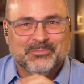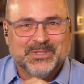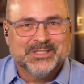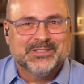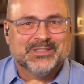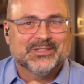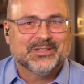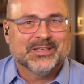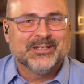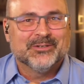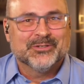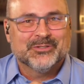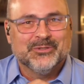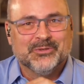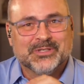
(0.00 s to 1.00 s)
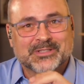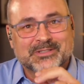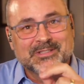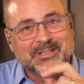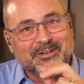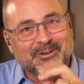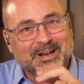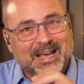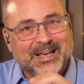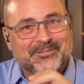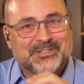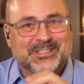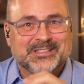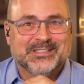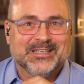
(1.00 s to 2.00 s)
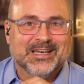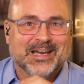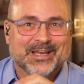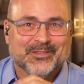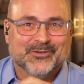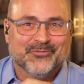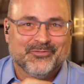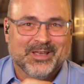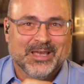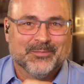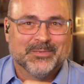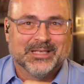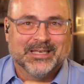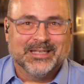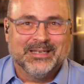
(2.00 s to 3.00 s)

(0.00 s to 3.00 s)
business leaders who consider FCCI their family.